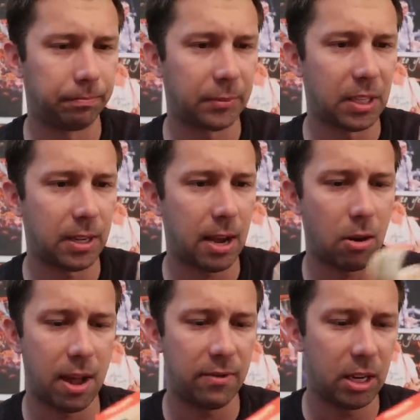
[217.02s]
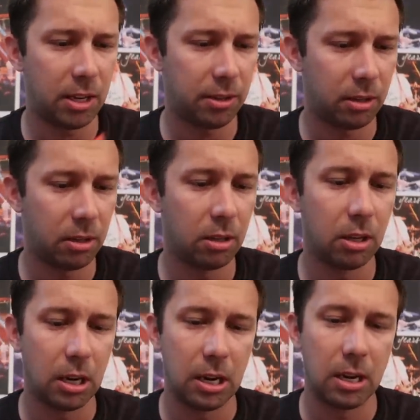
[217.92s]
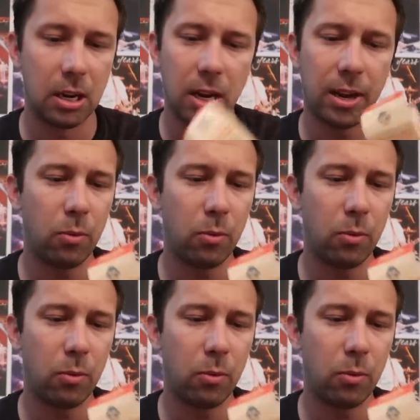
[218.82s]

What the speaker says: Does it say how heavy it is? I